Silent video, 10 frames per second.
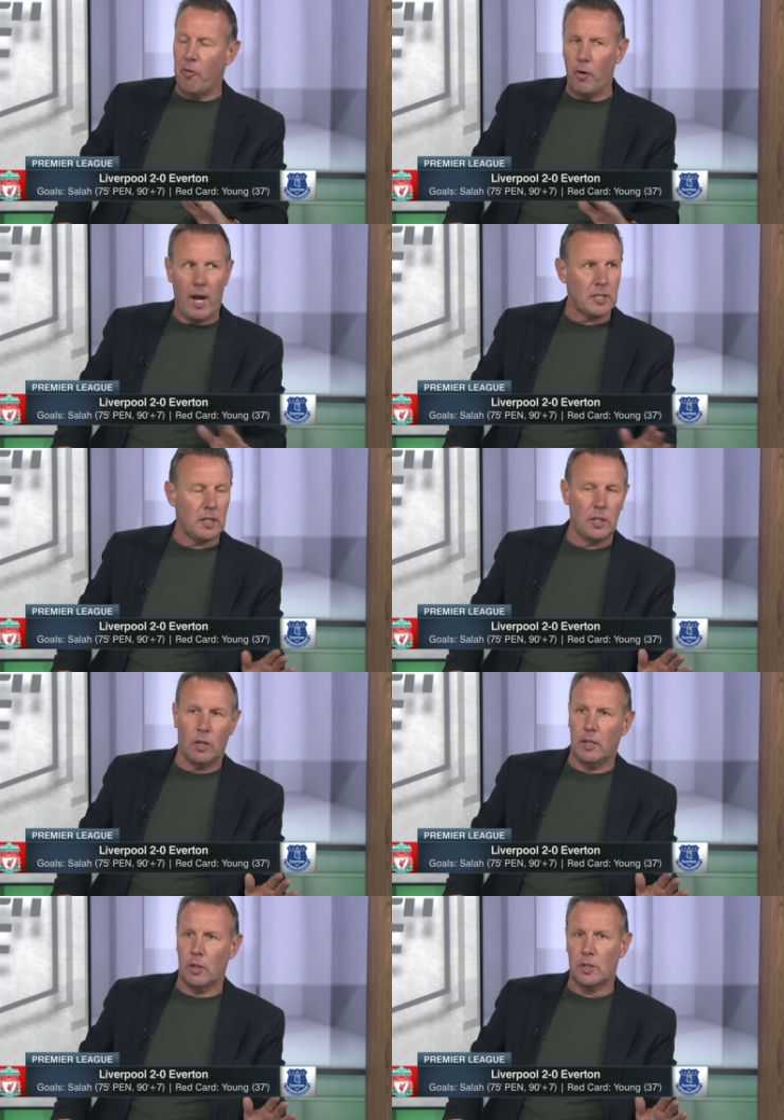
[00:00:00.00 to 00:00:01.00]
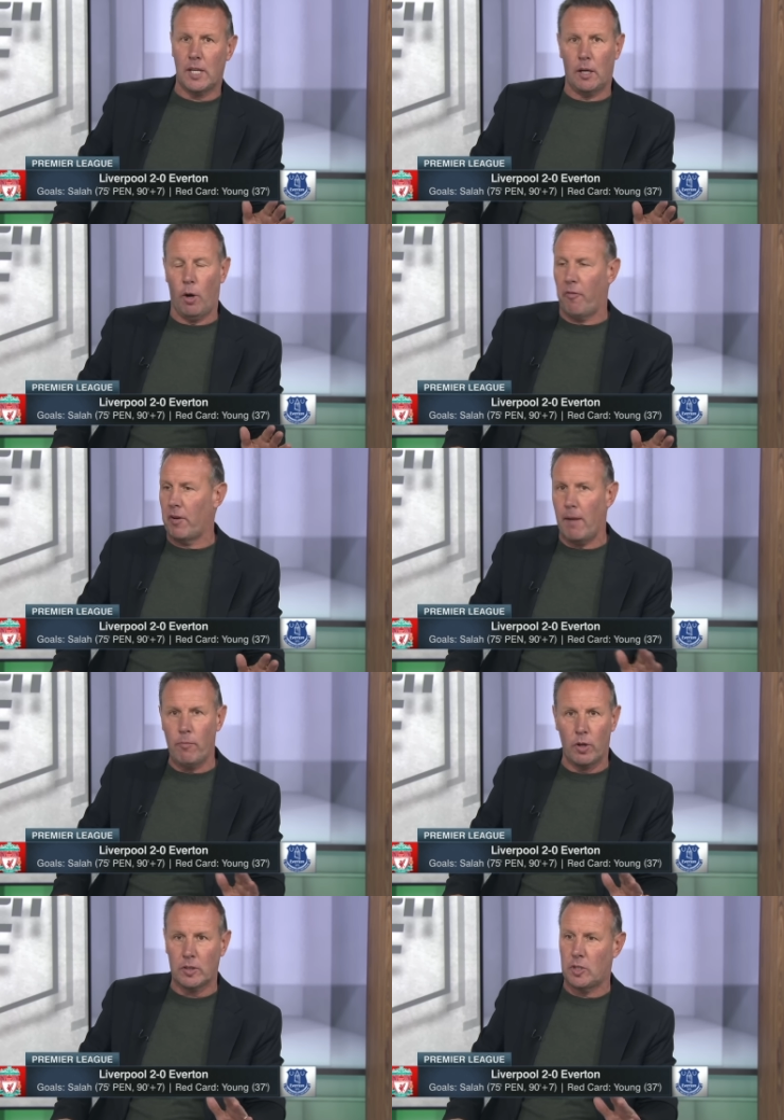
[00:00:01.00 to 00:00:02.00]
before Ashley Young gets sent off, and
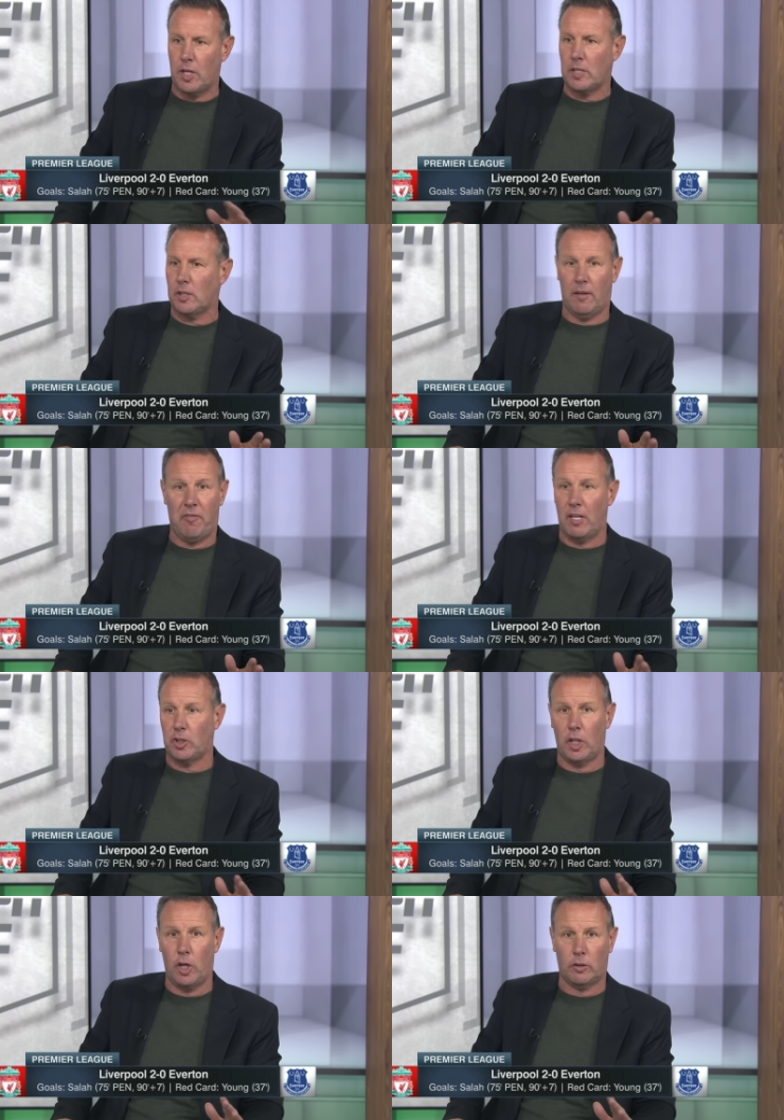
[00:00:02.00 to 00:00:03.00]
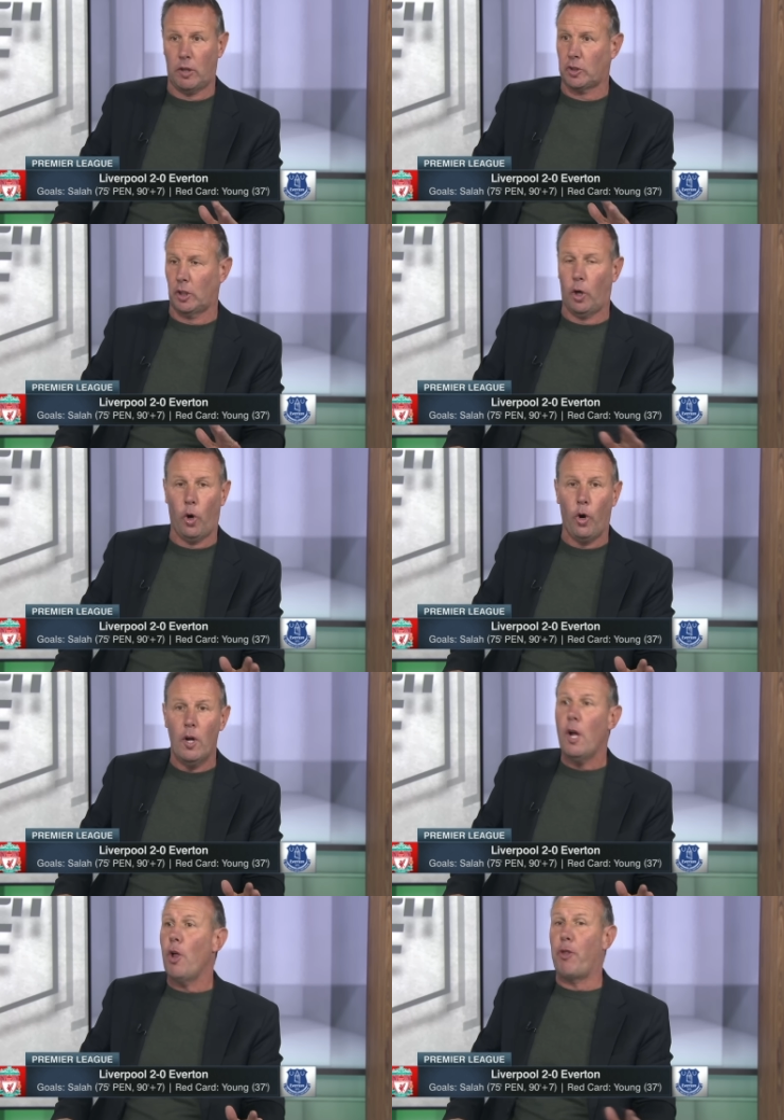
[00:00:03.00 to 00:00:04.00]
I'm not suggesting if Ashley Young doesn't
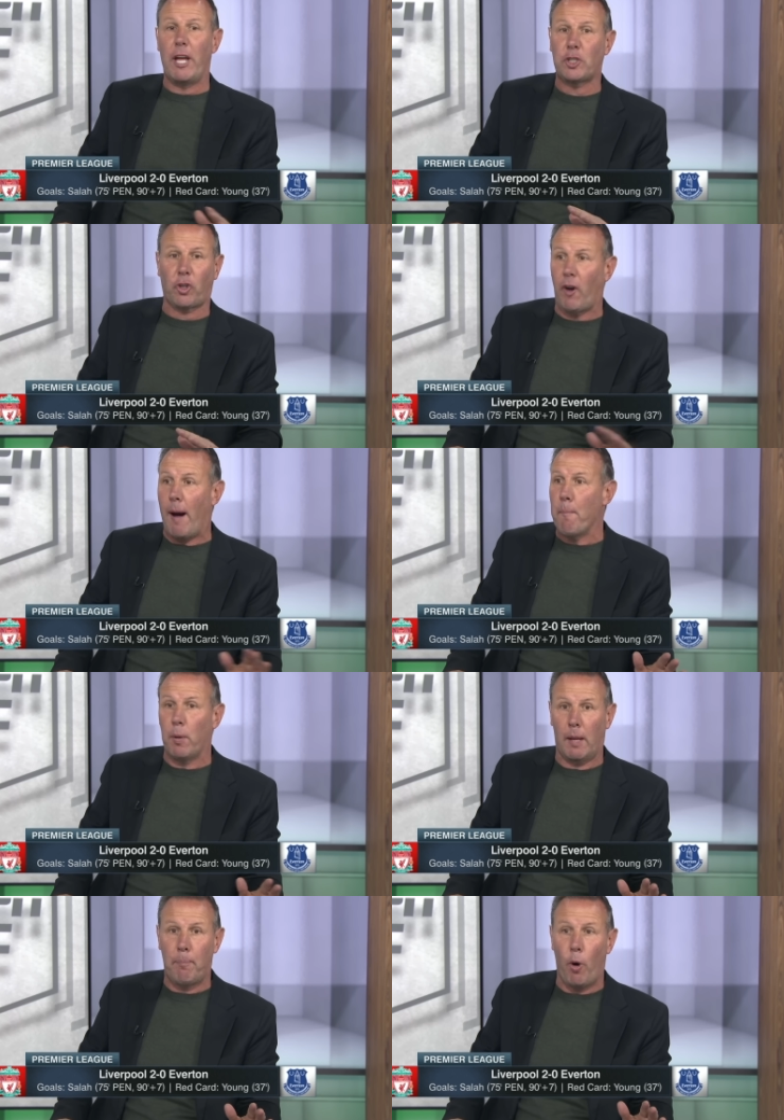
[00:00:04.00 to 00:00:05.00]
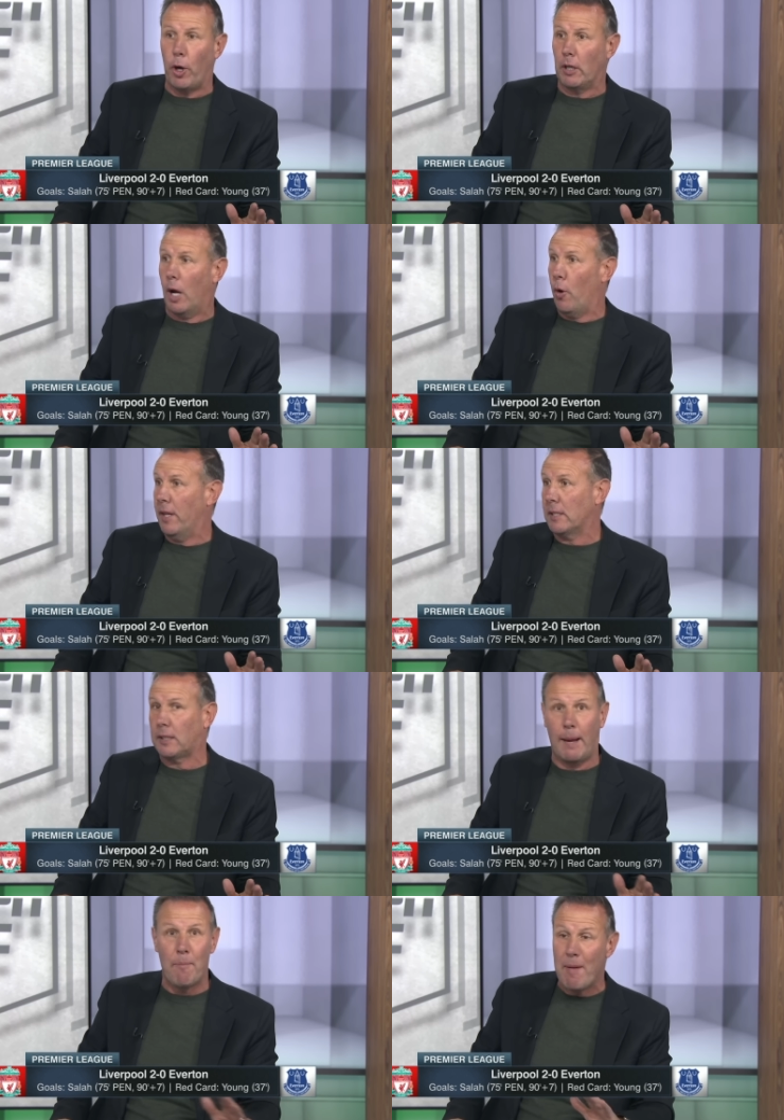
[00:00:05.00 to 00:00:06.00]
go, they scramble a point out of
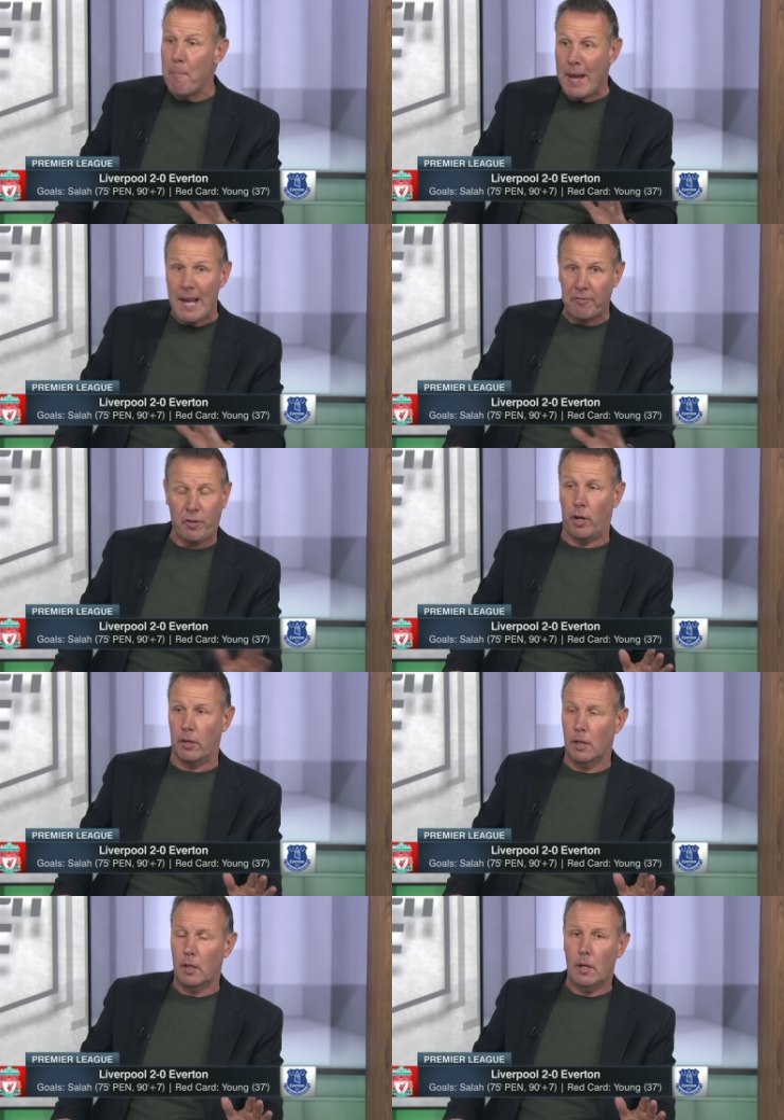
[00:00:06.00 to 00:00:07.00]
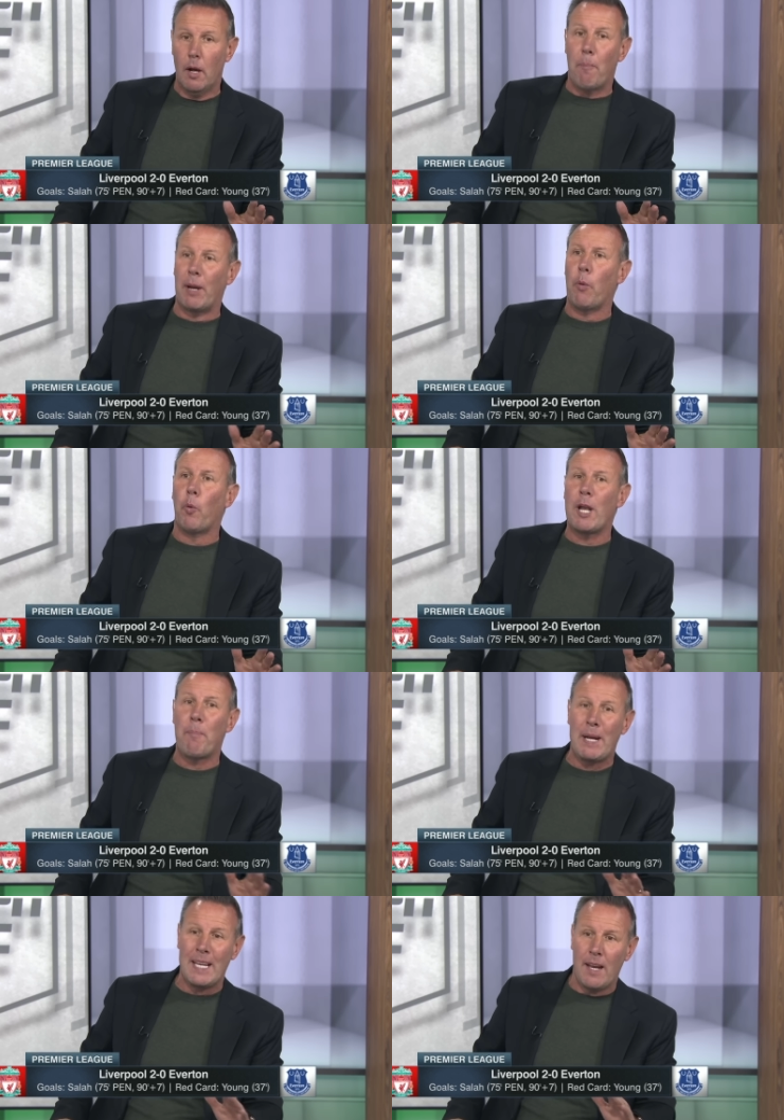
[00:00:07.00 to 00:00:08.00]
this game. They may have done, but it would
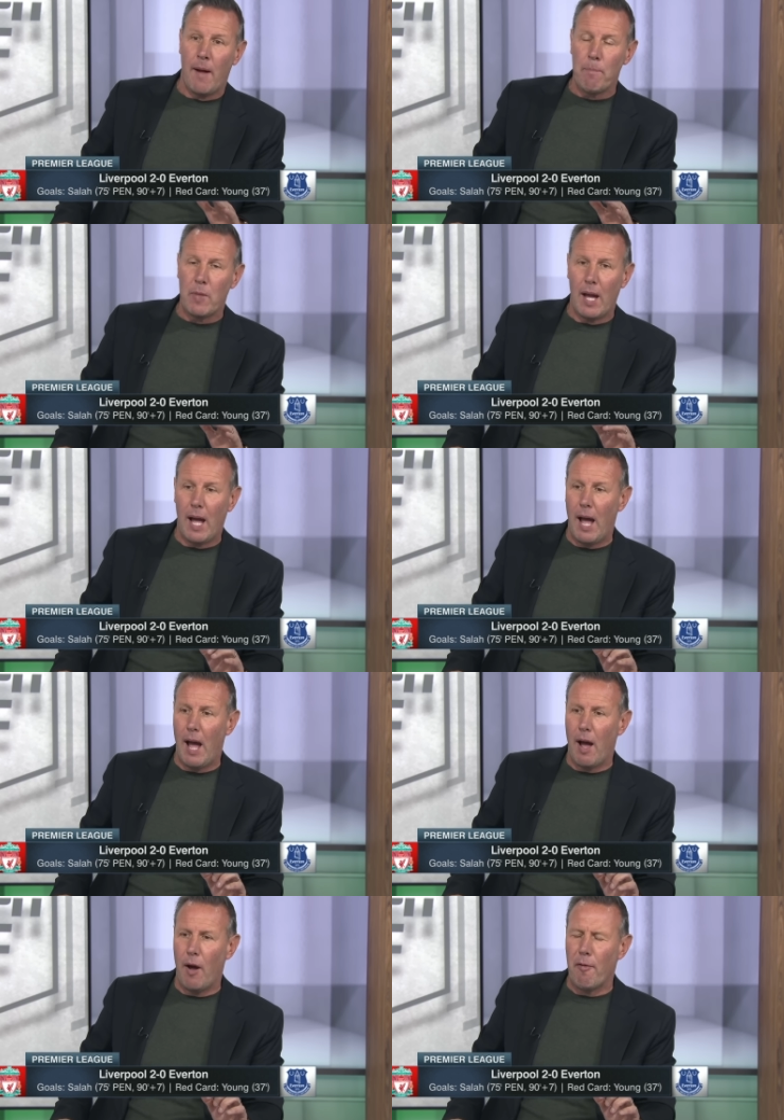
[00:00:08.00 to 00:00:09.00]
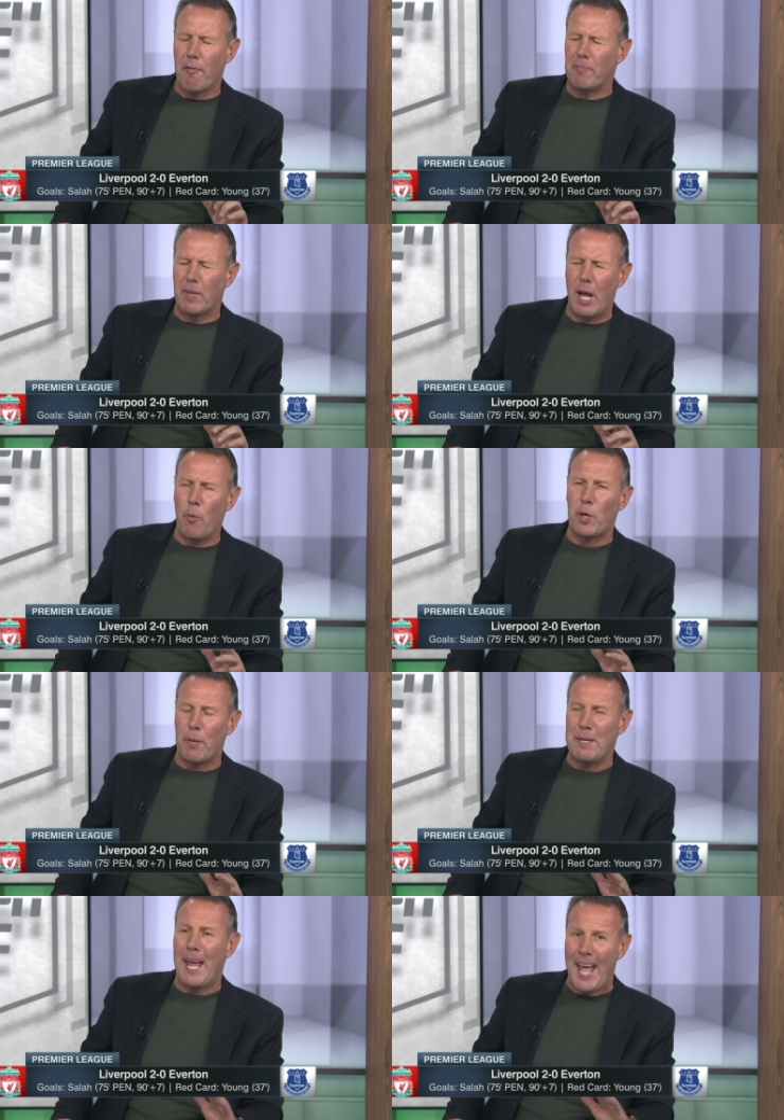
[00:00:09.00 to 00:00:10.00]
have been. It would
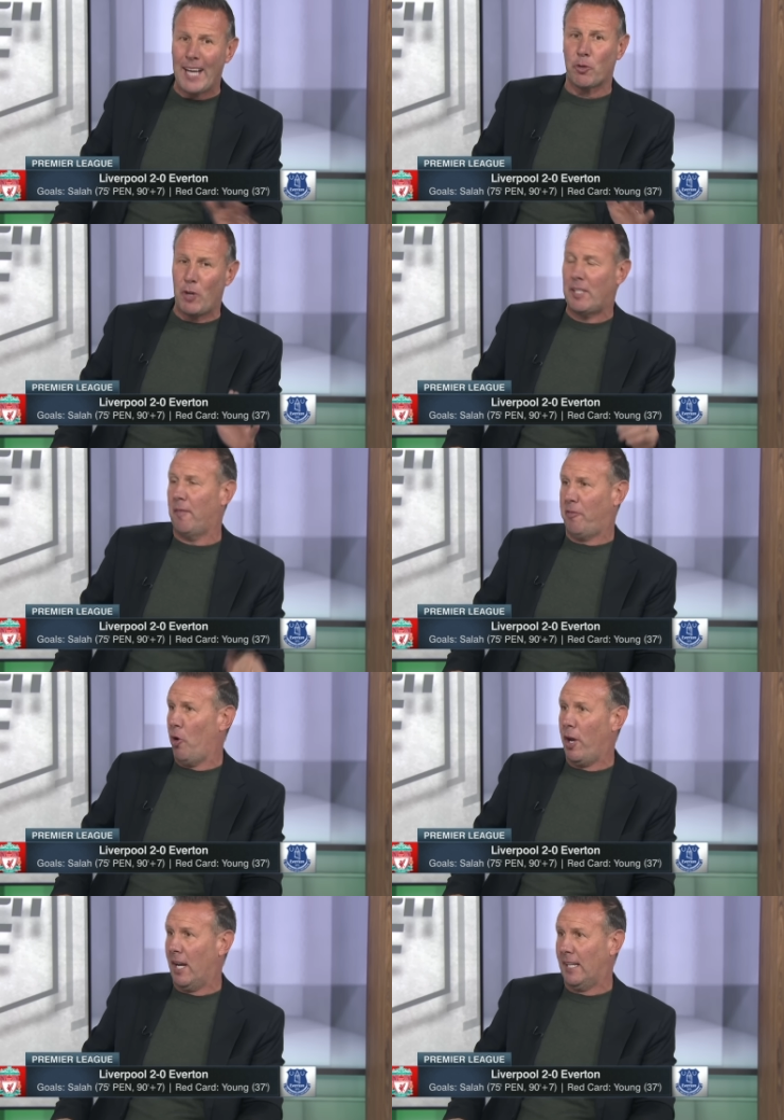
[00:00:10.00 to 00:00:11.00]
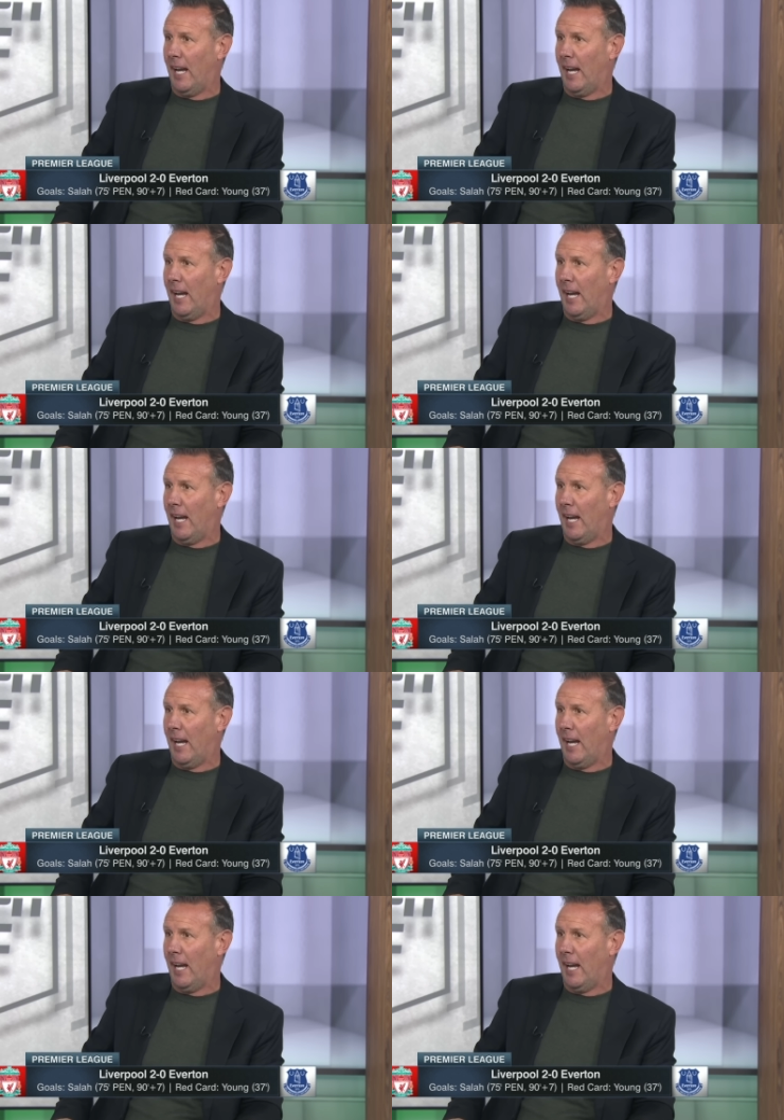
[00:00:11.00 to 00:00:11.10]
have been X-rated viewing